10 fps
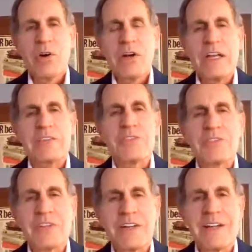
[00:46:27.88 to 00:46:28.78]

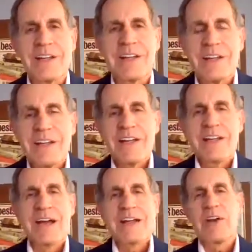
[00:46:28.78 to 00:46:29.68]
interesting
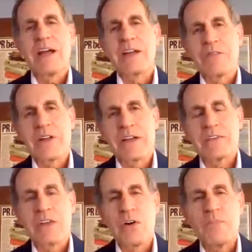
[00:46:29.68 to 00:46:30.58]
and that kind of thing.
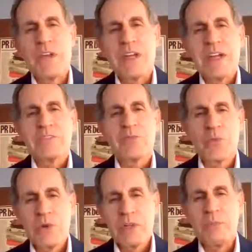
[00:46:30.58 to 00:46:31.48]
So it's
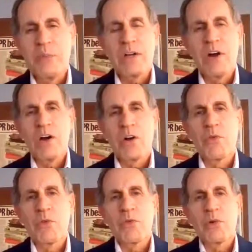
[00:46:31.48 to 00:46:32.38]
really gone
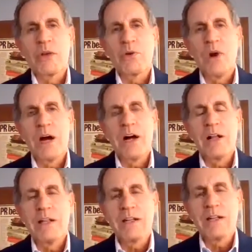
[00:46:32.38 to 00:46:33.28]
over really
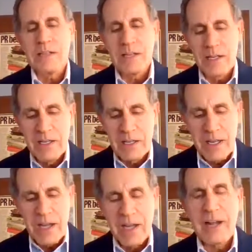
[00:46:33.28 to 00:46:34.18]
well, and
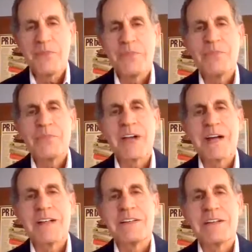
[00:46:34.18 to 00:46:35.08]
I've
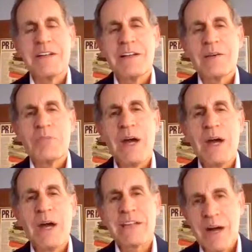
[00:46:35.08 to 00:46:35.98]
gotten
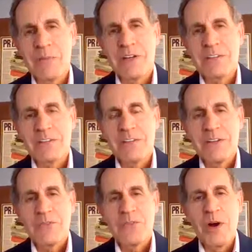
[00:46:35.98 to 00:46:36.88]
many comments
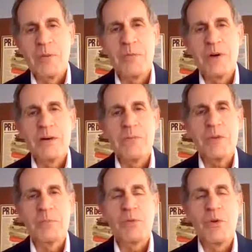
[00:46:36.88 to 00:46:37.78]
from
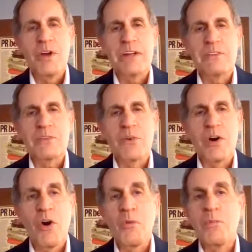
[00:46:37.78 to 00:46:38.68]
employees who are
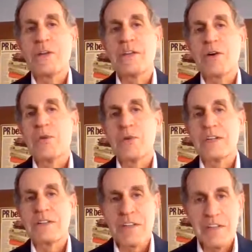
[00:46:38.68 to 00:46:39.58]
hoping that we will
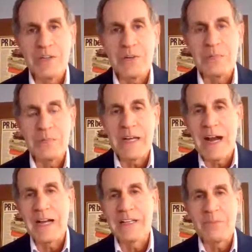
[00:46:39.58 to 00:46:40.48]
continue it
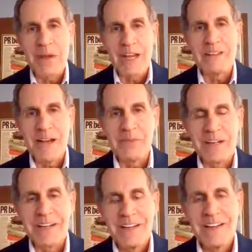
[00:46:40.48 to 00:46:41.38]
beyond the
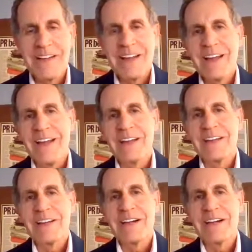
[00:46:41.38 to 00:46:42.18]
pandemic, and